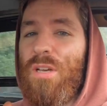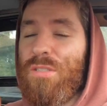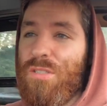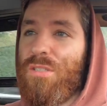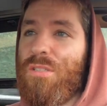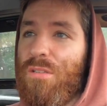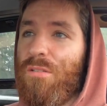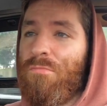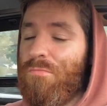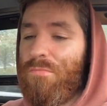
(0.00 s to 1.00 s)
touches
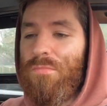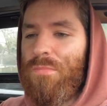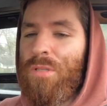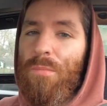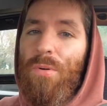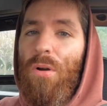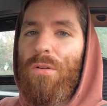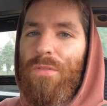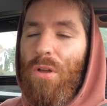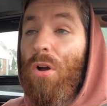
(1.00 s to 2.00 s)
some
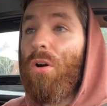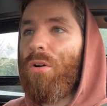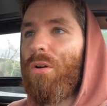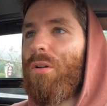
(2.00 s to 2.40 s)
part of the car.